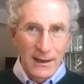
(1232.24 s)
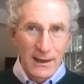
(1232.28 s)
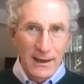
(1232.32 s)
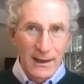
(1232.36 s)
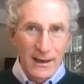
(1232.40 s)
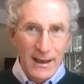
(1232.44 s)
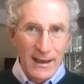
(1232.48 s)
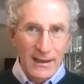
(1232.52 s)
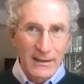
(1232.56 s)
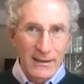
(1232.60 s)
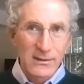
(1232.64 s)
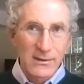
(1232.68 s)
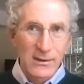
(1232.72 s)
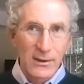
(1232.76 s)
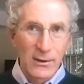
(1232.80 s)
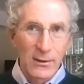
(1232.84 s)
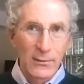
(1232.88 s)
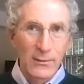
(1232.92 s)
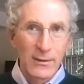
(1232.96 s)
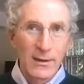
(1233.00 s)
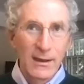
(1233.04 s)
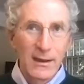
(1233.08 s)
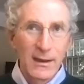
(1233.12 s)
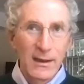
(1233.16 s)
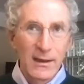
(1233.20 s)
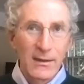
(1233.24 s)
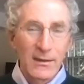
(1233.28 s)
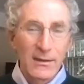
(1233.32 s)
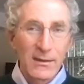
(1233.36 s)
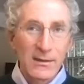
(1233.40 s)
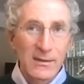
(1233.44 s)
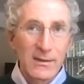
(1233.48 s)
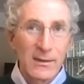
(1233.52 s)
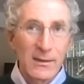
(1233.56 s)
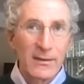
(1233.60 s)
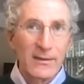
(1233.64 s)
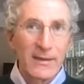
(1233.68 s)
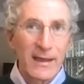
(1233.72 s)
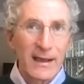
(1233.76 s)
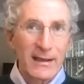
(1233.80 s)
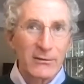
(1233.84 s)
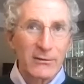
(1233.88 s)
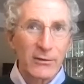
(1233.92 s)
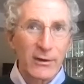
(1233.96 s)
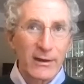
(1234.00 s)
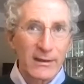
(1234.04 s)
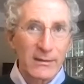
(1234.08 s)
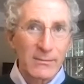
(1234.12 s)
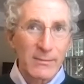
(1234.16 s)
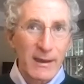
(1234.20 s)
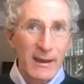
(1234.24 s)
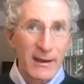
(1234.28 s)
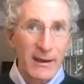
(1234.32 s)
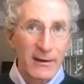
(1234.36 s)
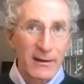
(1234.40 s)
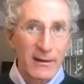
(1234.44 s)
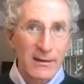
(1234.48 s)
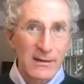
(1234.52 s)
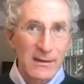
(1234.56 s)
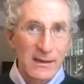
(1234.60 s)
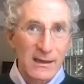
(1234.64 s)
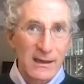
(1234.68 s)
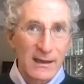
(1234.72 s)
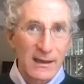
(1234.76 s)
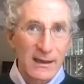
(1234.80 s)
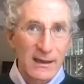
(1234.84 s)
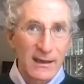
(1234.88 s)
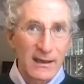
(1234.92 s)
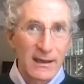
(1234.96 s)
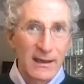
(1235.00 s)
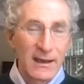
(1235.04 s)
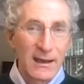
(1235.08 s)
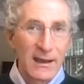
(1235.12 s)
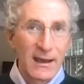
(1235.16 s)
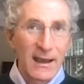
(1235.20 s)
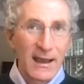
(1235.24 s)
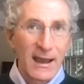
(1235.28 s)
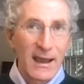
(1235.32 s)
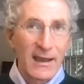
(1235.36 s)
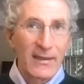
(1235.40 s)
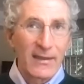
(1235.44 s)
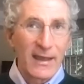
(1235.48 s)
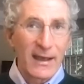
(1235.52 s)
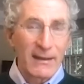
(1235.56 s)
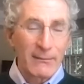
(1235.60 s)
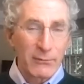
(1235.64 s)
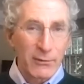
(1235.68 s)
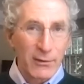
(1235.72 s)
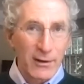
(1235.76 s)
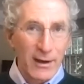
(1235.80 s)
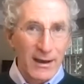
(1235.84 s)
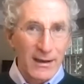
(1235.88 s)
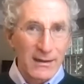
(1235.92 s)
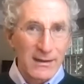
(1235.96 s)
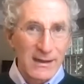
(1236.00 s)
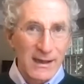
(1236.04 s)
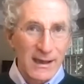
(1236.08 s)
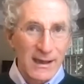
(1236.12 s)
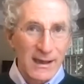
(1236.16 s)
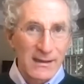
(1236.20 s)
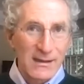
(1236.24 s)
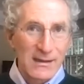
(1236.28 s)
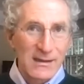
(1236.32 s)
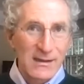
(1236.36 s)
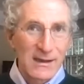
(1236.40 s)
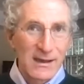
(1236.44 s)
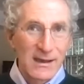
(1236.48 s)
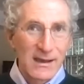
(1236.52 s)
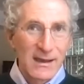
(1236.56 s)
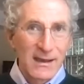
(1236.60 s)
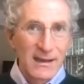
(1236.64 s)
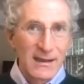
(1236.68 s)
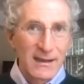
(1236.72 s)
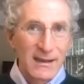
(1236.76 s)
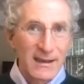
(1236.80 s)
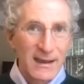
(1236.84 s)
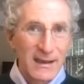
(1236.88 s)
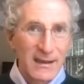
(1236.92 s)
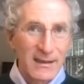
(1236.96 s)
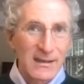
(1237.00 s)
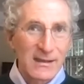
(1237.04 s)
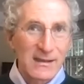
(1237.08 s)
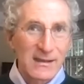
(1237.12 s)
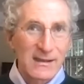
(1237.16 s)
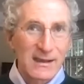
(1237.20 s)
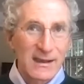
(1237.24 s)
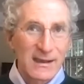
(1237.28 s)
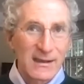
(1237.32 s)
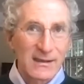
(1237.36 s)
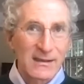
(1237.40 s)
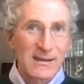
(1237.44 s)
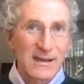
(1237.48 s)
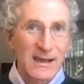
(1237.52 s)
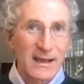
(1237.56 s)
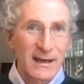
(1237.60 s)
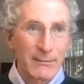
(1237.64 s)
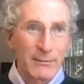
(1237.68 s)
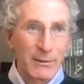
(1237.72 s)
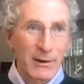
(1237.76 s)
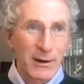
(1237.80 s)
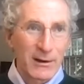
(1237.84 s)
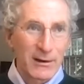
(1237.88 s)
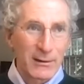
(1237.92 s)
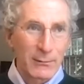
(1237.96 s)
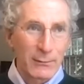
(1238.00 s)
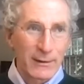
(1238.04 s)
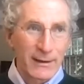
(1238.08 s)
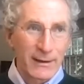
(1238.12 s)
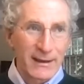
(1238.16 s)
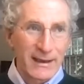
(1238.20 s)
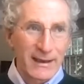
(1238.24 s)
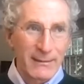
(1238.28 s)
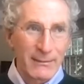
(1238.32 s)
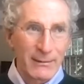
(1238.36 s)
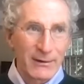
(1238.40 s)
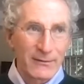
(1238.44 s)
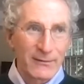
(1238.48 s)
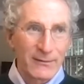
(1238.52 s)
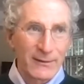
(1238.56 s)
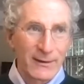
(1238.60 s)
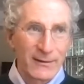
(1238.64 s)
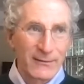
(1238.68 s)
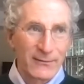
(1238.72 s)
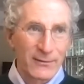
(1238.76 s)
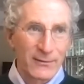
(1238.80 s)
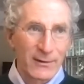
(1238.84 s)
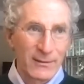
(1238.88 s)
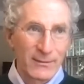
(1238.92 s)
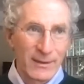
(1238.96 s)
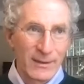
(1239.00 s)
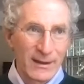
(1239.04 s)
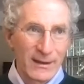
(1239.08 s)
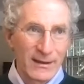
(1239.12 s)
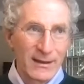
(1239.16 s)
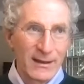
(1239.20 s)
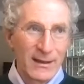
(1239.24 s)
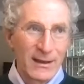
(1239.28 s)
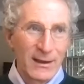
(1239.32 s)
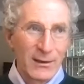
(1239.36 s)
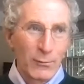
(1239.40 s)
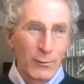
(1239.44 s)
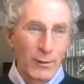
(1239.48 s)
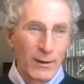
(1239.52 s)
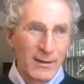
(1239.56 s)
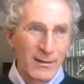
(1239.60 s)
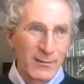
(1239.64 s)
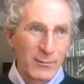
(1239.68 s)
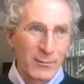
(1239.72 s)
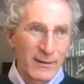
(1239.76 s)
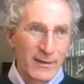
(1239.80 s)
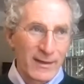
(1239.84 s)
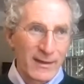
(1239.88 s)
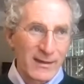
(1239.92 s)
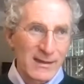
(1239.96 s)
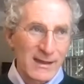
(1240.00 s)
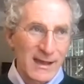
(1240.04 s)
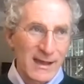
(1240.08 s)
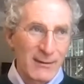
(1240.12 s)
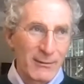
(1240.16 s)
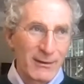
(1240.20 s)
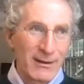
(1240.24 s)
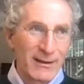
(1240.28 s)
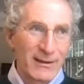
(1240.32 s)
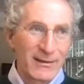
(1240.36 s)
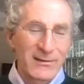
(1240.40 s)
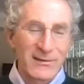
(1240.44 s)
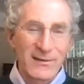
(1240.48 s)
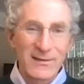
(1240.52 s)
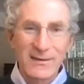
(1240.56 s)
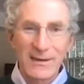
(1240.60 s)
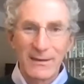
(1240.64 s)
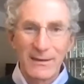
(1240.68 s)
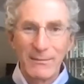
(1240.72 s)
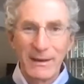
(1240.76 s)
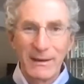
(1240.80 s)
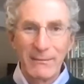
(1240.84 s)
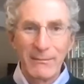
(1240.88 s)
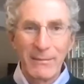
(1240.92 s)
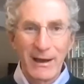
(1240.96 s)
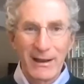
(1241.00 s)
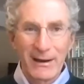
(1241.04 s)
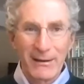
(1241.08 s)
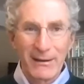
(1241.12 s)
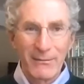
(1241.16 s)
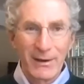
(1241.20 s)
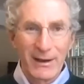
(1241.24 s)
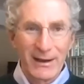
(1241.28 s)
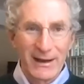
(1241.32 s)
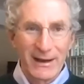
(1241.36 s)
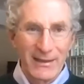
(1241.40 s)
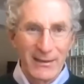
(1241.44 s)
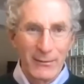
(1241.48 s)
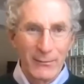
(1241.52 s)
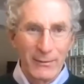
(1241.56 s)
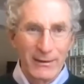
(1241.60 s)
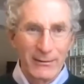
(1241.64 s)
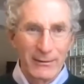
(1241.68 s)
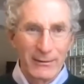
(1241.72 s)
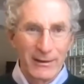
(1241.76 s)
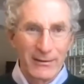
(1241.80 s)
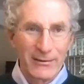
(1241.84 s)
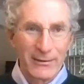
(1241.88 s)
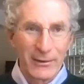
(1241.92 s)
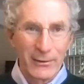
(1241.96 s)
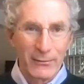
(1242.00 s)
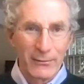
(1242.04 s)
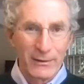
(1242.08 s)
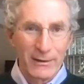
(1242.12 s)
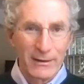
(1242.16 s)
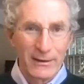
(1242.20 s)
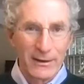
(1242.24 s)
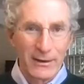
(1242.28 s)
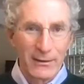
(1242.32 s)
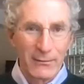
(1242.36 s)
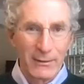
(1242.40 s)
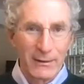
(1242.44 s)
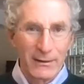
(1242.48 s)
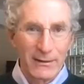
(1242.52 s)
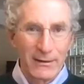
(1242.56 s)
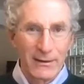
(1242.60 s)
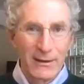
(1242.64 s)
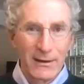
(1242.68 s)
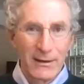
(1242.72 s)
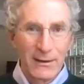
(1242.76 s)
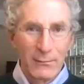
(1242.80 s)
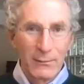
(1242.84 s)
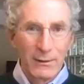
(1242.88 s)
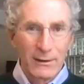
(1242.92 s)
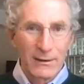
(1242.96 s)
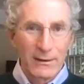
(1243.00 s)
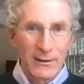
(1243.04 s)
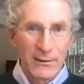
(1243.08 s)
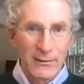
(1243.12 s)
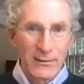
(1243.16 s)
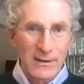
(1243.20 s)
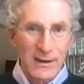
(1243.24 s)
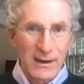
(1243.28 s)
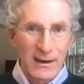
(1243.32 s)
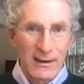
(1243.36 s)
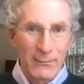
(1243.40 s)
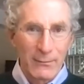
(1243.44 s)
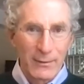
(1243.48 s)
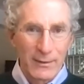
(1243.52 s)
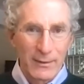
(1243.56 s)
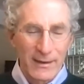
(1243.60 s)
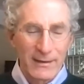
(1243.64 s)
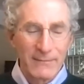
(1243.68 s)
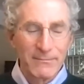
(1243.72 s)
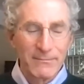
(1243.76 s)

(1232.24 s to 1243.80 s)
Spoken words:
And so that transparency and that process can set apart a working capital fund from the ones where they say, well, it's just a big pot of money that we don't really know what goes on with it.